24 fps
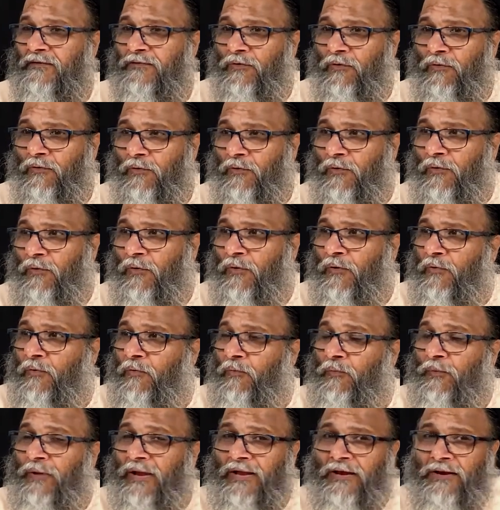So,
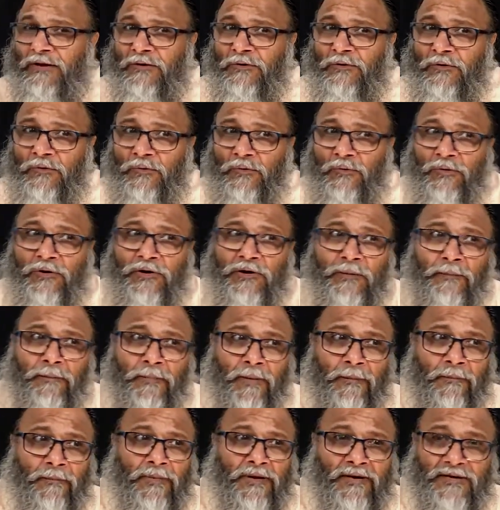when you
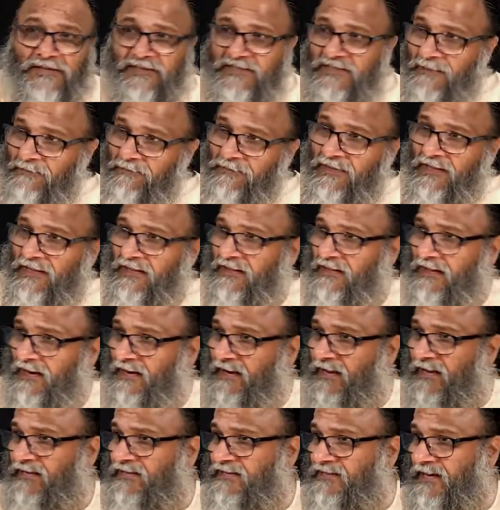remember something
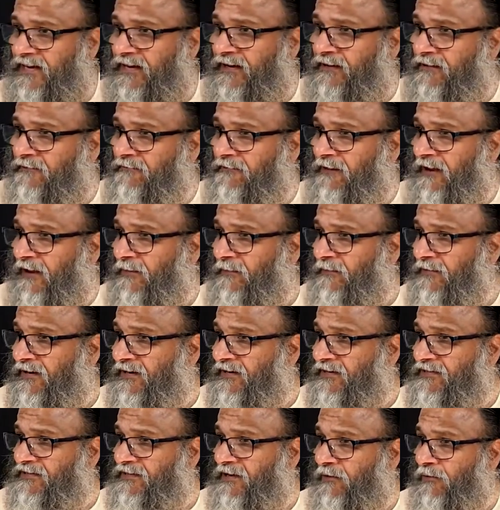that I said five
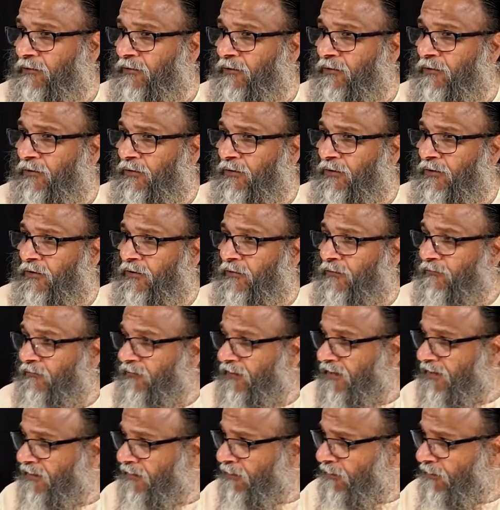minutes ago, were